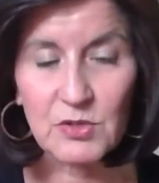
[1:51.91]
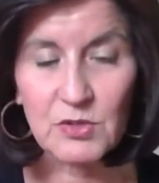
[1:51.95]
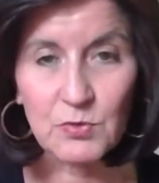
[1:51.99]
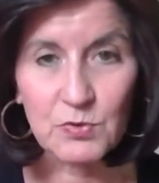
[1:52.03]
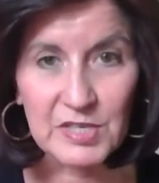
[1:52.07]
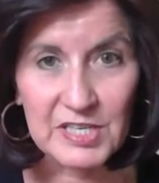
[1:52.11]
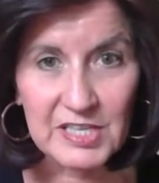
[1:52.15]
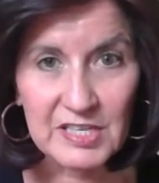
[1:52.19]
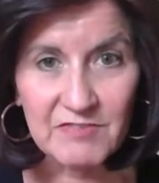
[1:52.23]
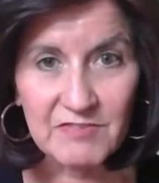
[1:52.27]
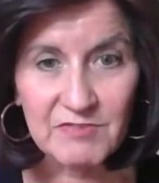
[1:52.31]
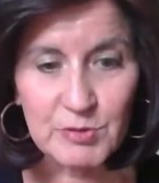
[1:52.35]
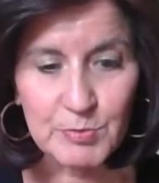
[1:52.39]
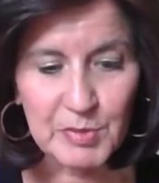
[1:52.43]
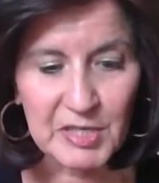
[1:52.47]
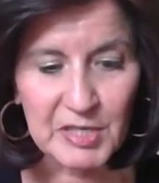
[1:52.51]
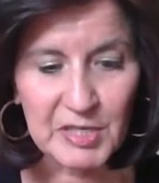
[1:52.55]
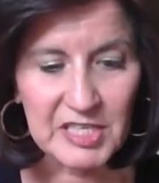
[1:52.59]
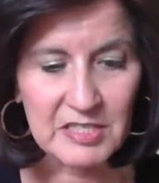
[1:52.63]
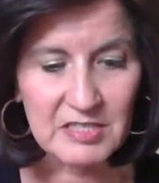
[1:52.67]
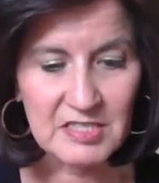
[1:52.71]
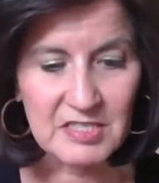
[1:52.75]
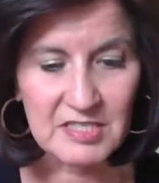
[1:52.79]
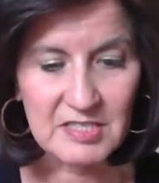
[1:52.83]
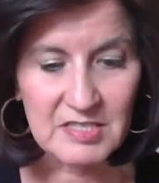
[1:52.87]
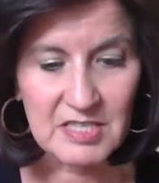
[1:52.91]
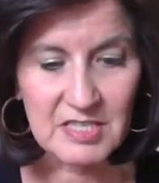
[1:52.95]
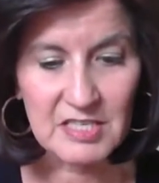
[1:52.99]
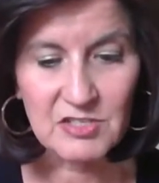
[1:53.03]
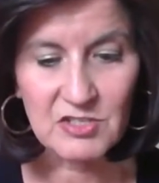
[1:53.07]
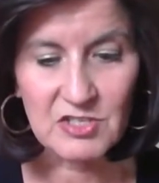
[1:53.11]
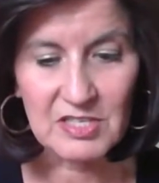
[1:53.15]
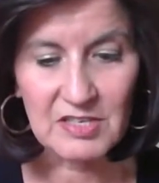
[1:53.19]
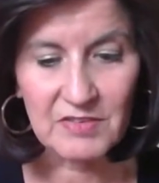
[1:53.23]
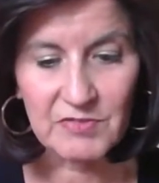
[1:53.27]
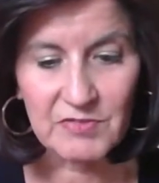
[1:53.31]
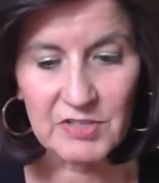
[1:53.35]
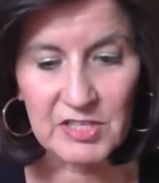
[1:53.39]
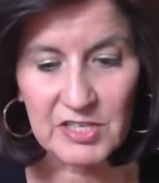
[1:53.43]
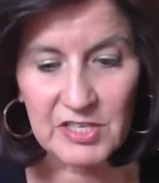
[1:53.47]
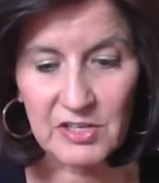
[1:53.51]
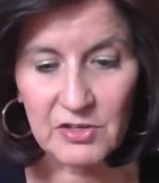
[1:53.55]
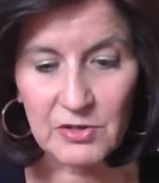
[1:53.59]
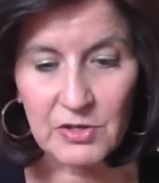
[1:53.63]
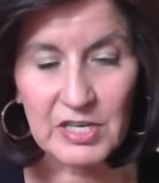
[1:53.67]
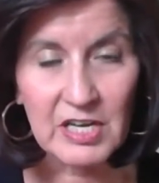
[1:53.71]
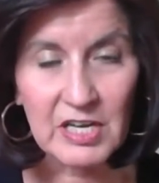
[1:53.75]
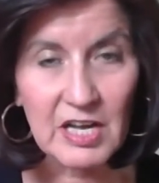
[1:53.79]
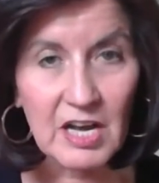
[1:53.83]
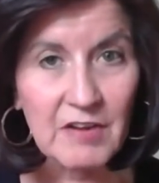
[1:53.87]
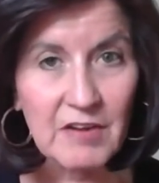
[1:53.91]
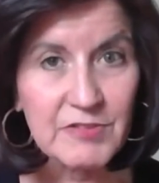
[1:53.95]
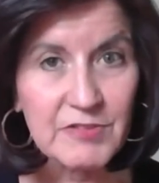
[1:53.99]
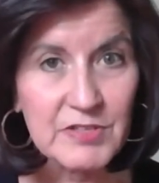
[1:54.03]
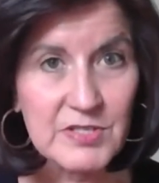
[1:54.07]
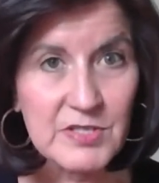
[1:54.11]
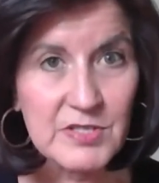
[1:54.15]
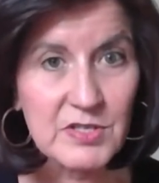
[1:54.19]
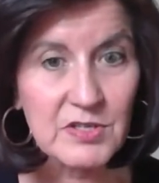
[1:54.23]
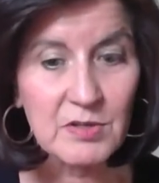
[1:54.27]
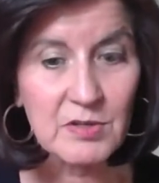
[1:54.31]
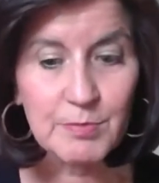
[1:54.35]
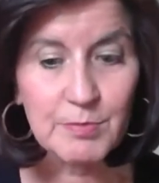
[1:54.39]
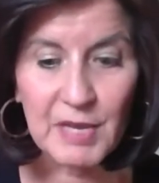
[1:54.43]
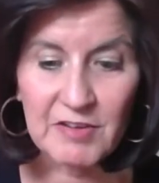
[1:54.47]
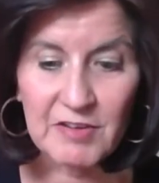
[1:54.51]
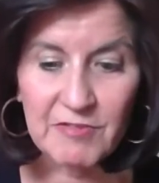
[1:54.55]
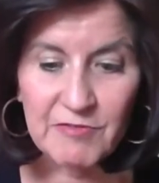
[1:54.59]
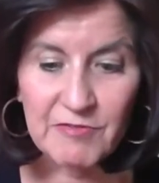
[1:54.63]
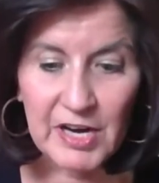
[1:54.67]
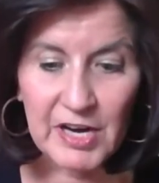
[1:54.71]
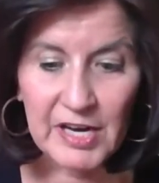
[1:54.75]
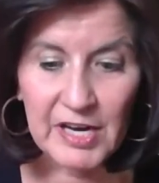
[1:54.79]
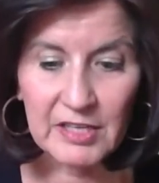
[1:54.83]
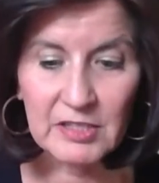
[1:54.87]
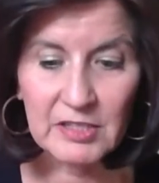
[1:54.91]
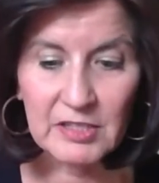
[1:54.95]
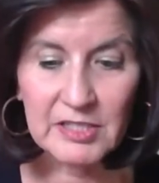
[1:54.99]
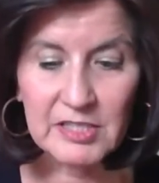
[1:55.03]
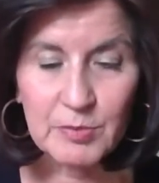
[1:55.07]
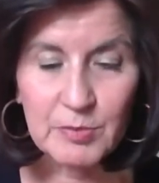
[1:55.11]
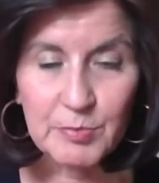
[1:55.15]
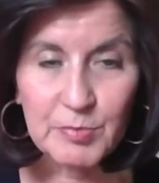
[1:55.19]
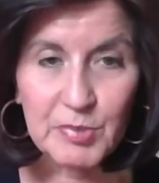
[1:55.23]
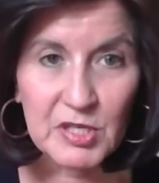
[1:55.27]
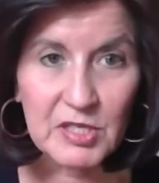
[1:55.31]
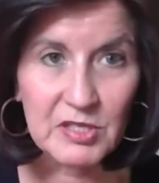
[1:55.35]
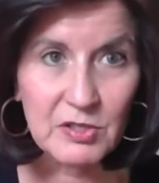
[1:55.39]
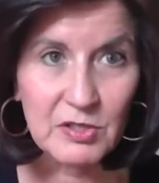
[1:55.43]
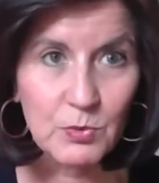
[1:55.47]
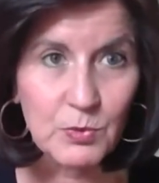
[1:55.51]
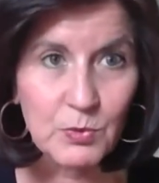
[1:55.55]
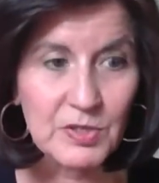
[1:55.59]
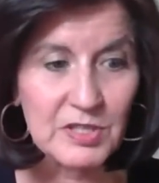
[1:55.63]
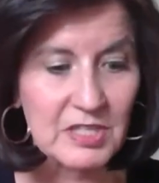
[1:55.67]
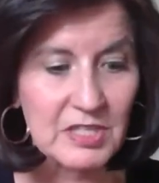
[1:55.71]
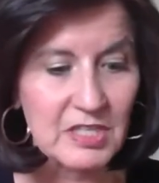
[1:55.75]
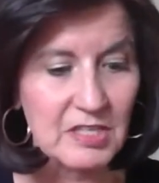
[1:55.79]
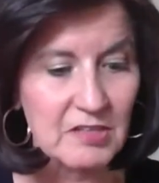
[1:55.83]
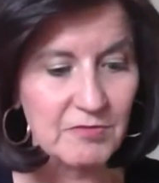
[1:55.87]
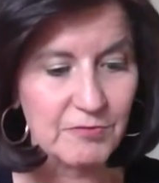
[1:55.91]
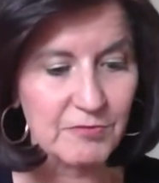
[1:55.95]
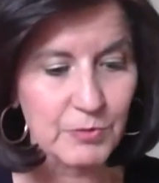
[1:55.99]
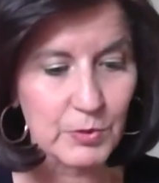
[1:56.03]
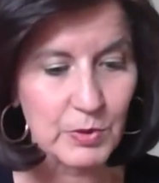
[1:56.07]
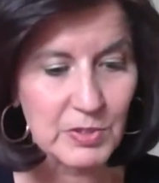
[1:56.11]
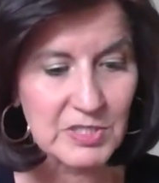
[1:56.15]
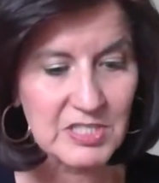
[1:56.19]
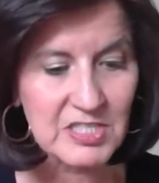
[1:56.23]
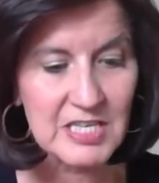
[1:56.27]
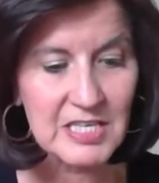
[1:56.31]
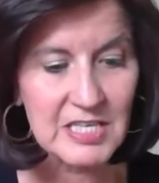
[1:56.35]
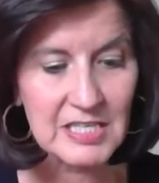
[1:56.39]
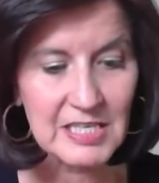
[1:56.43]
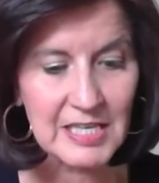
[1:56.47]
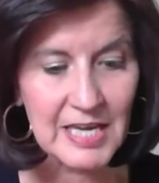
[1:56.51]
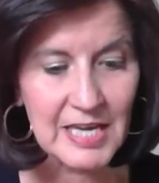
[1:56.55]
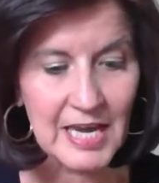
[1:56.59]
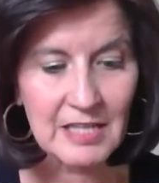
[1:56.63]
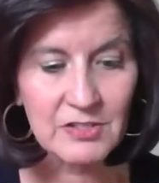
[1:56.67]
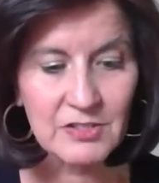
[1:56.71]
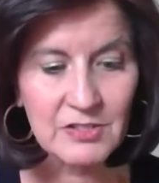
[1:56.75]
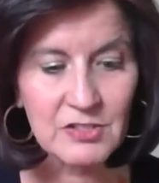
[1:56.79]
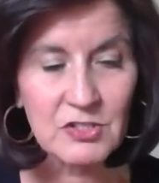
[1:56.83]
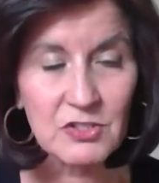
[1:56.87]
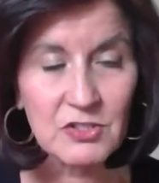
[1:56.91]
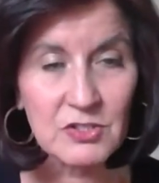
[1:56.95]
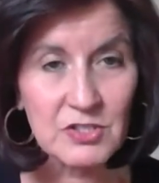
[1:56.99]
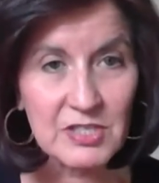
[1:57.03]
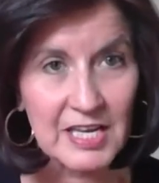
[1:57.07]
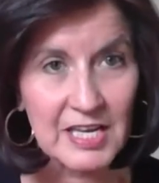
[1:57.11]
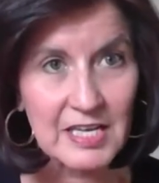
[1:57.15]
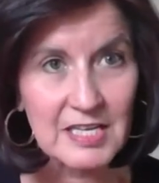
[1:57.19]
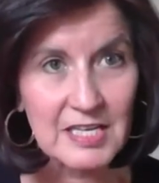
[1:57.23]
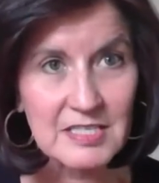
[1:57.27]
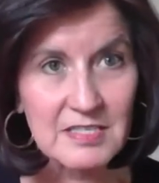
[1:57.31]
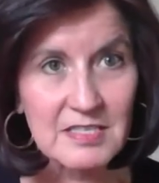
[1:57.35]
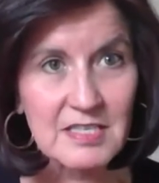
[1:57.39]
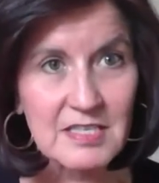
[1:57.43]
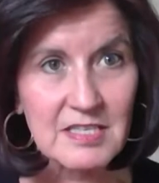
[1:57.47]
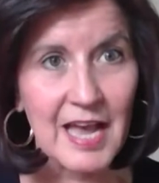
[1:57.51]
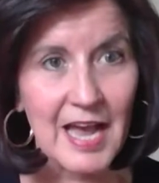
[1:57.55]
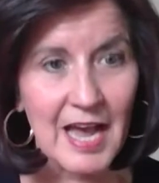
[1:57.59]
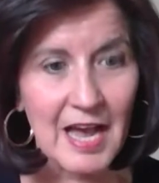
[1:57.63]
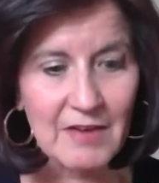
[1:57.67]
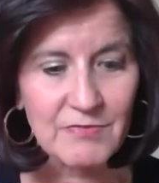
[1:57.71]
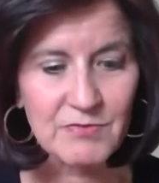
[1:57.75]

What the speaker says: aggrieved by a decision of the hearing officer may file an appeal within 14 calendar days